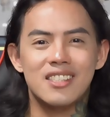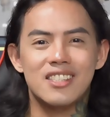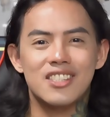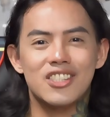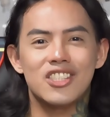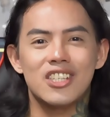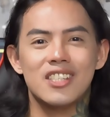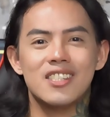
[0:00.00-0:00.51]

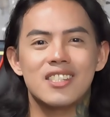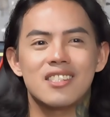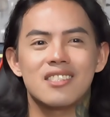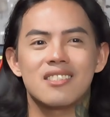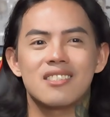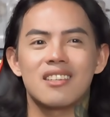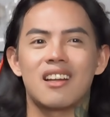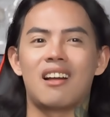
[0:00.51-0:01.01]
is
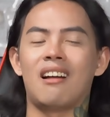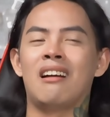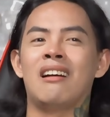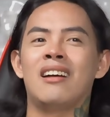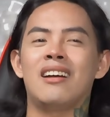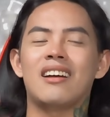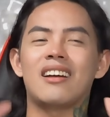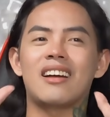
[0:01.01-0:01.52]
just,
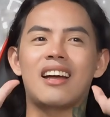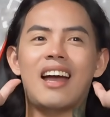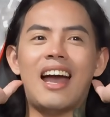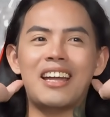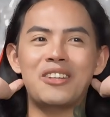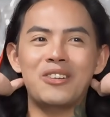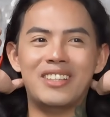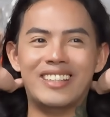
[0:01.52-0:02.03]

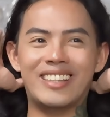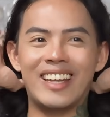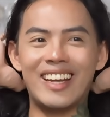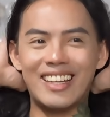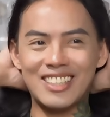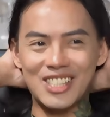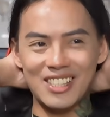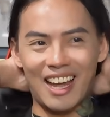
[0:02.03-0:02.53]
I
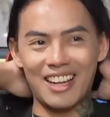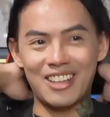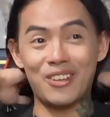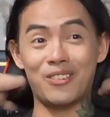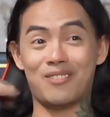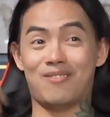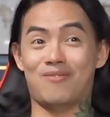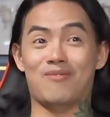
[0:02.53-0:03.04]

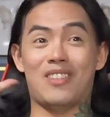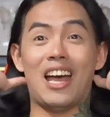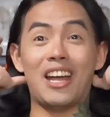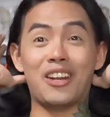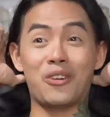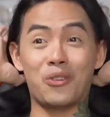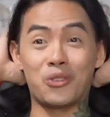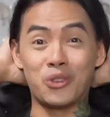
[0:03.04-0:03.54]

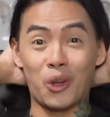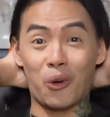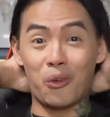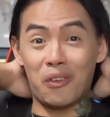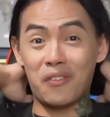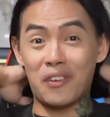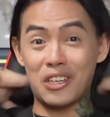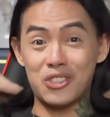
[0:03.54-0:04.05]
don't
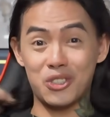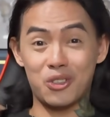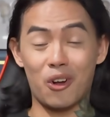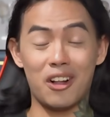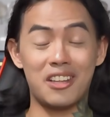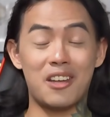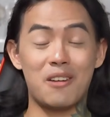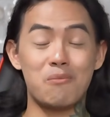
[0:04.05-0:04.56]
know if I should
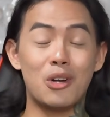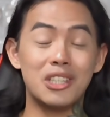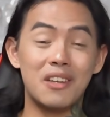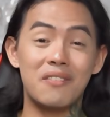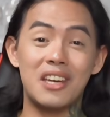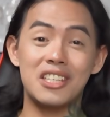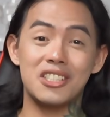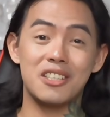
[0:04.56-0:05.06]
call that
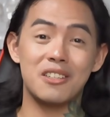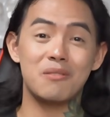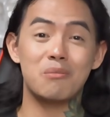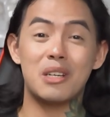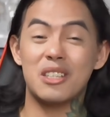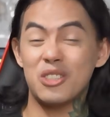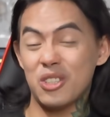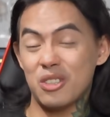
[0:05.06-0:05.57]
motivation,
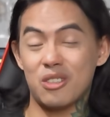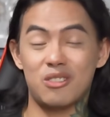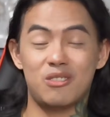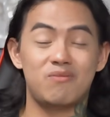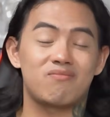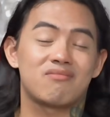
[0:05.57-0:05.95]
but you know,